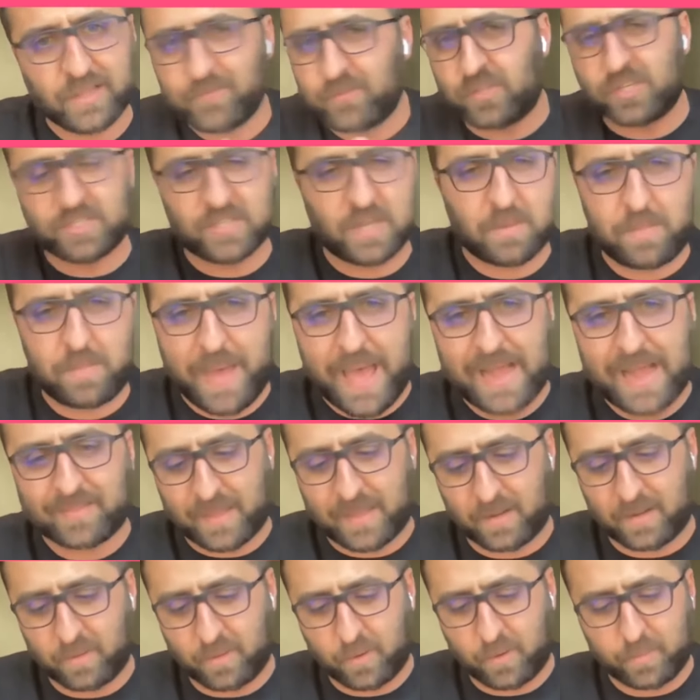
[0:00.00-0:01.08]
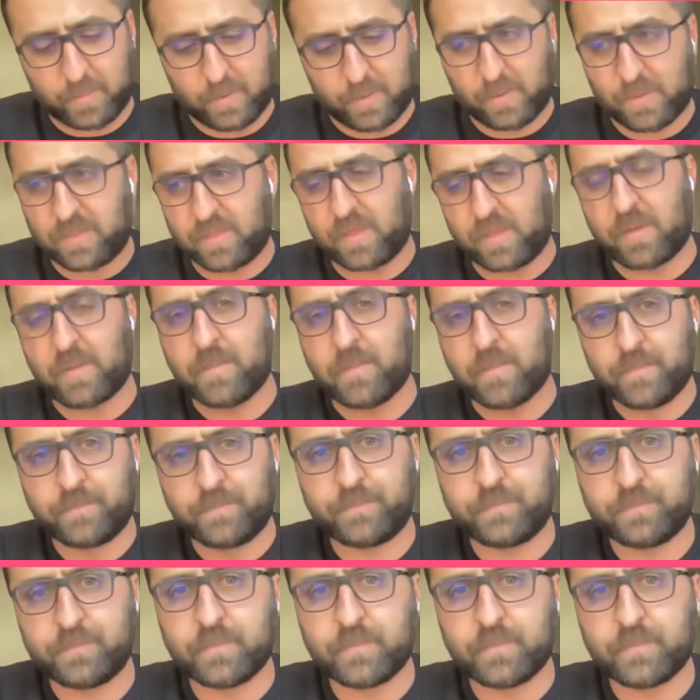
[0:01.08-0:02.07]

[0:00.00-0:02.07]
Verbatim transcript: I'd love to just unpack that a little bit with you.